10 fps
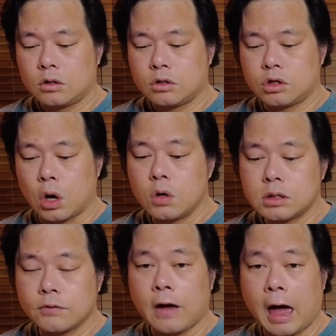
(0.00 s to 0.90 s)

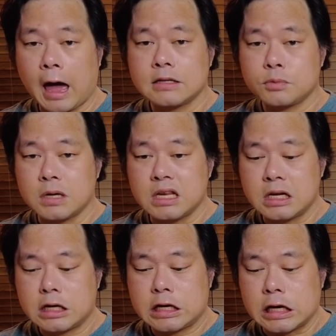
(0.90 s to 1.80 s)
"Joseph has been
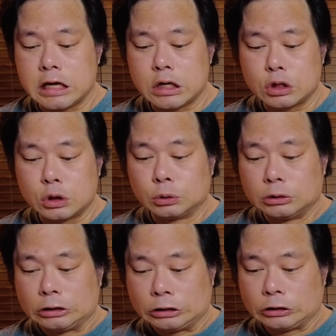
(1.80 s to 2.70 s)

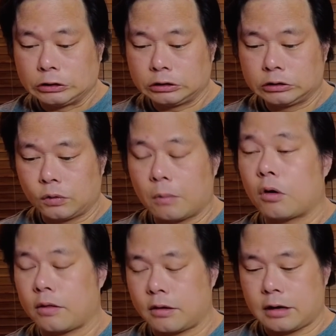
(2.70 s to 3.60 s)
killed," one
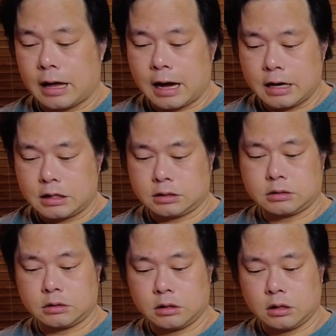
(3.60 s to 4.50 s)
brother lied.
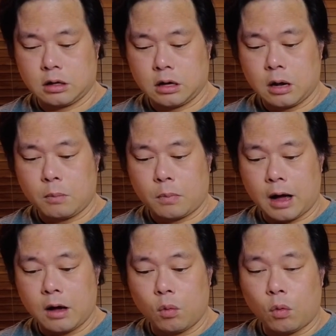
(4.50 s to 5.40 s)

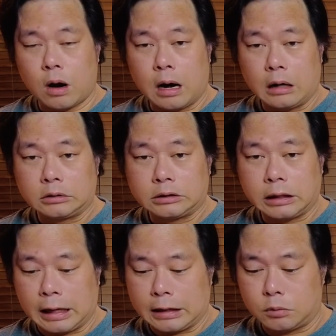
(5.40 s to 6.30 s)
"By a wild
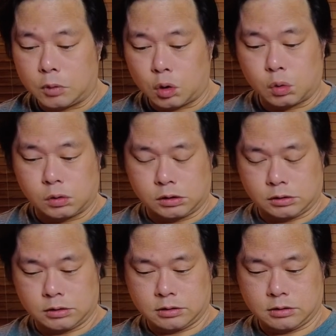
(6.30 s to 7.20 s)
animal,"
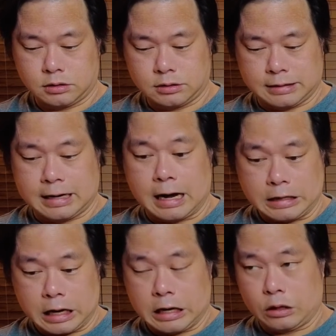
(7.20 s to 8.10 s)
lied
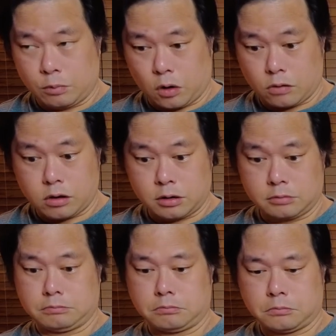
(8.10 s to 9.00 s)
another brother.
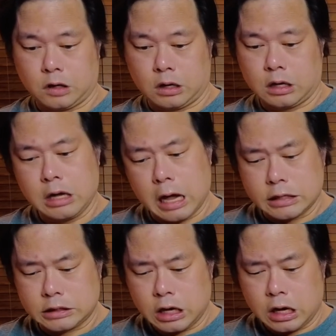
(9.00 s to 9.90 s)

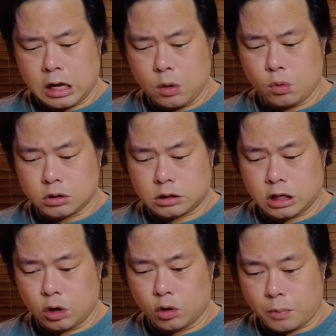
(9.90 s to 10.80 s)
"Yes, he was
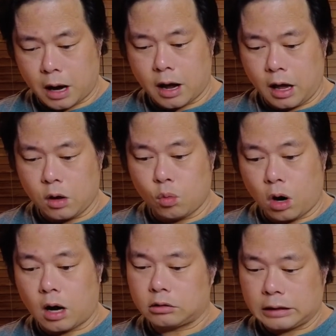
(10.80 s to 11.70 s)
killed by a
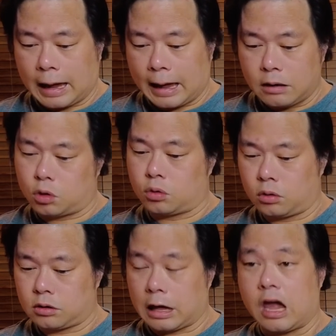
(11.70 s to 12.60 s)
wild animal,"
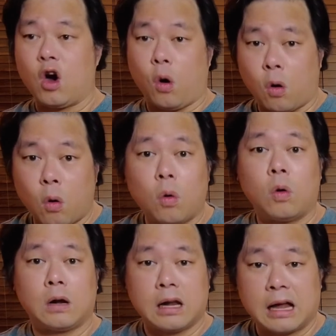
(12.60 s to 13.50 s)
they
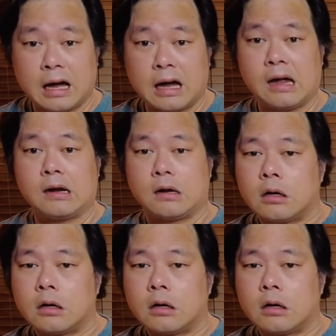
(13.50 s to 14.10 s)
all lied.